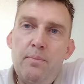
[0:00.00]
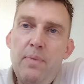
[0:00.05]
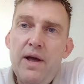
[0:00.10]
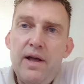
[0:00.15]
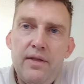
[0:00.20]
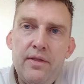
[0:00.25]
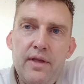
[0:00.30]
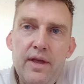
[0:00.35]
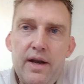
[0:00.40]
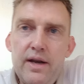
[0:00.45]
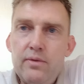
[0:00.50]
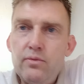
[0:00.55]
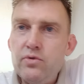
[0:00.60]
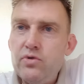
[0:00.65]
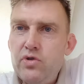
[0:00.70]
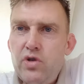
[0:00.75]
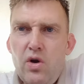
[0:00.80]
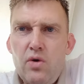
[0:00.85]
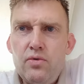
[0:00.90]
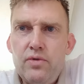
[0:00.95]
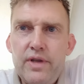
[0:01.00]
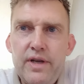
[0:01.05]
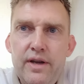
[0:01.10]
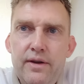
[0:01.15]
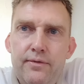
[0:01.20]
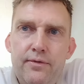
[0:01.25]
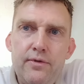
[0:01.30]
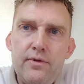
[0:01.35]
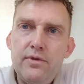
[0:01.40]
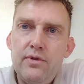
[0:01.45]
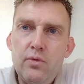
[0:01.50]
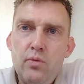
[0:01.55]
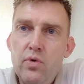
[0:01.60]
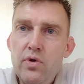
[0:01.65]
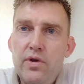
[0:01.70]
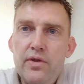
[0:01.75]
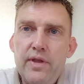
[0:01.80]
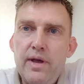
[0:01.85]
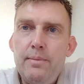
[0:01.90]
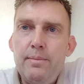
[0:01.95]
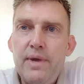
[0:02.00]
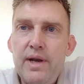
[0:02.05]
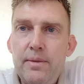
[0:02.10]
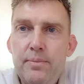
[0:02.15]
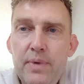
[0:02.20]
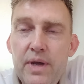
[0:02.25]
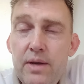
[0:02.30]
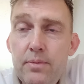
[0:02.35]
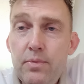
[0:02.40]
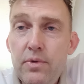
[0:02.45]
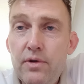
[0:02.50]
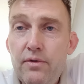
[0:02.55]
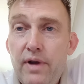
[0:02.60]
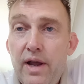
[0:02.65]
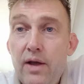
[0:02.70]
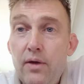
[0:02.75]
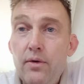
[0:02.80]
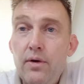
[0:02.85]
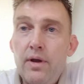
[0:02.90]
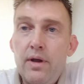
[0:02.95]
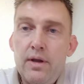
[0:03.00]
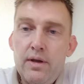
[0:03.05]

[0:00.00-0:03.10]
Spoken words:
Back then, it was totally different. There weren't that many people around.